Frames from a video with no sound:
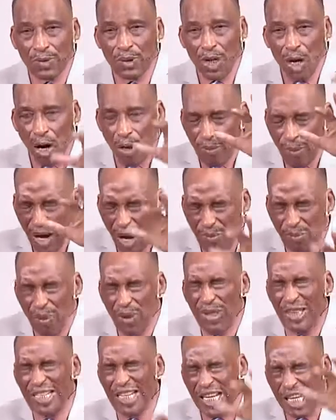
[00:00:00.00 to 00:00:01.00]
come
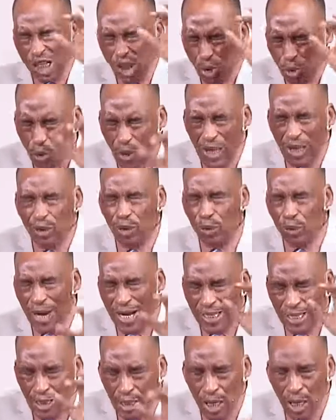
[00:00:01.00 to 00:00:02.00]
upon each one
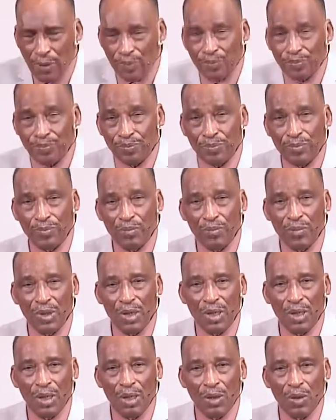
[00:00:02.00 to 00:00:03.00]
right now.
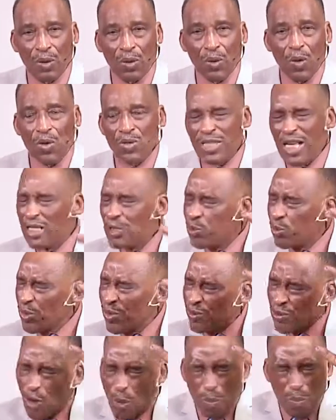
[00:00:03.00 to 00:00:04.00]
Close us
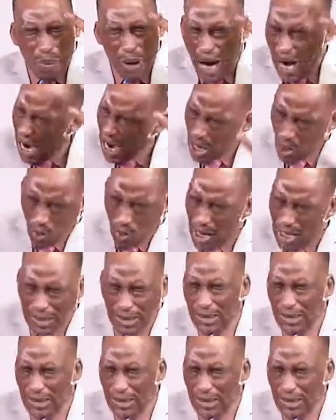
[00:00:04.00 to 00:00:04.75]
with your power